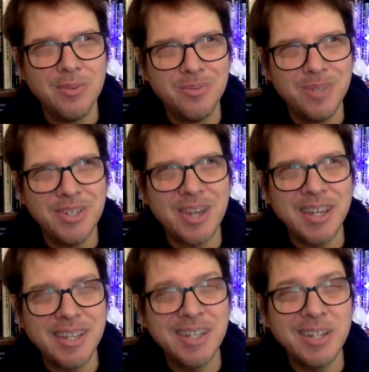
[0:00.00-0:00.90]
Which
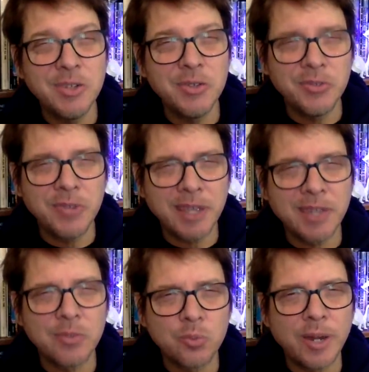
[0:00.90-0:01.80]
I can
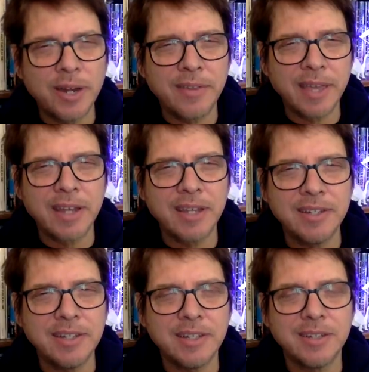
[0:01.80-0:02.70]
understand where that
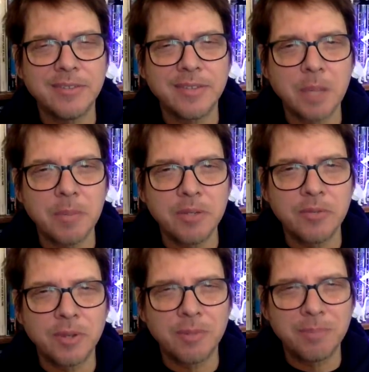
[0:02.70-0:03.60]
idea is
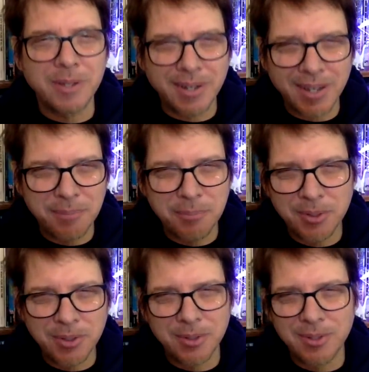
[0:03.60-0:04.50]
coming from, but I'm
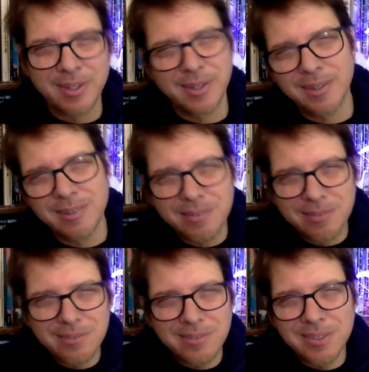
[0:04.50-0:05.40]
a little
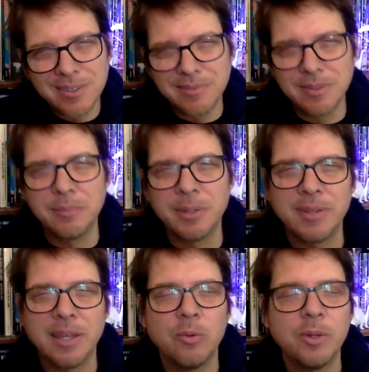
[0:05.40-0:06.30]
uh, iffy
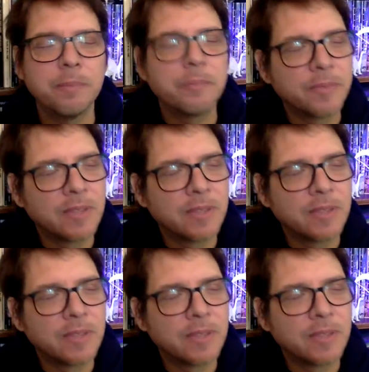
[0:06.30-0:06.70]
about that one.